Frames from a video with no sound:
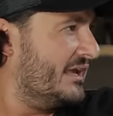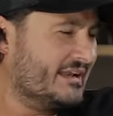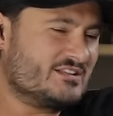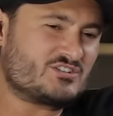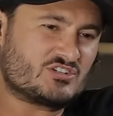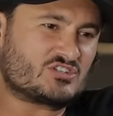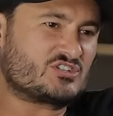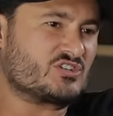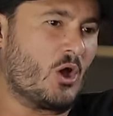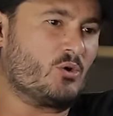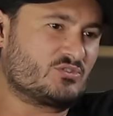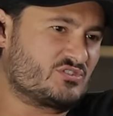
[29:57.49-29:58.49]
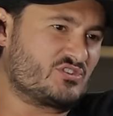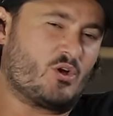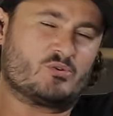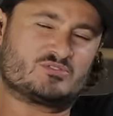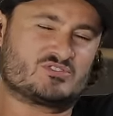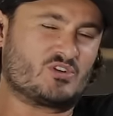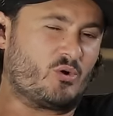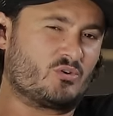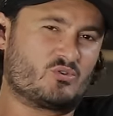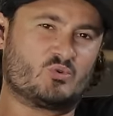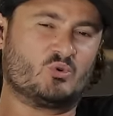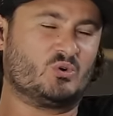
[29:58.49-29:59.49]
and it's just so
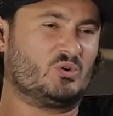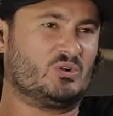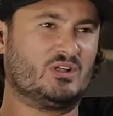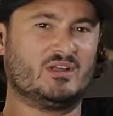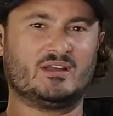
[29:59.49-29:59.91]
cool.